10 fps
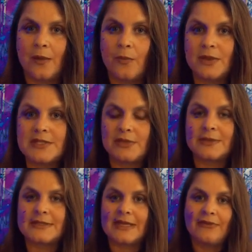Once you
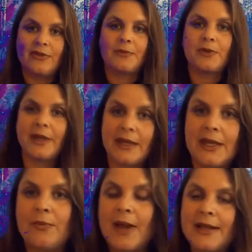receive the Munay
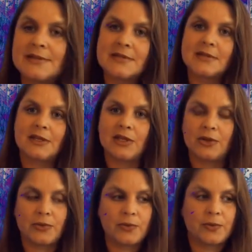key rites,
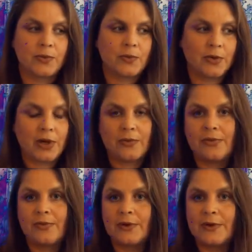you will go
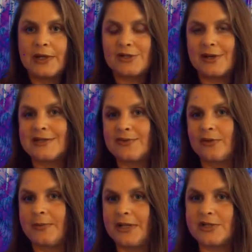through a
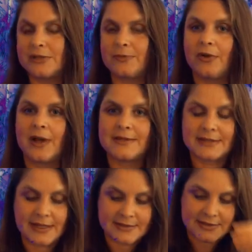transformation
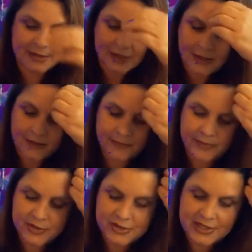process.
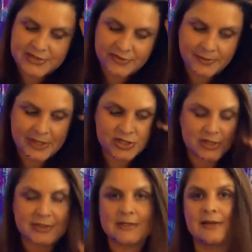The
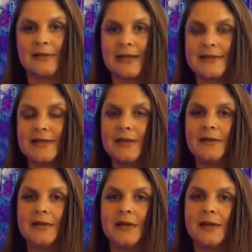transformation is a
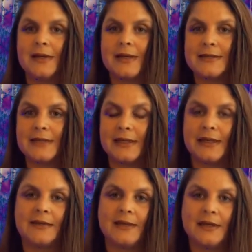cleansing, it's a
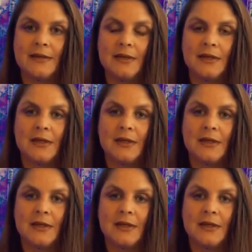healing,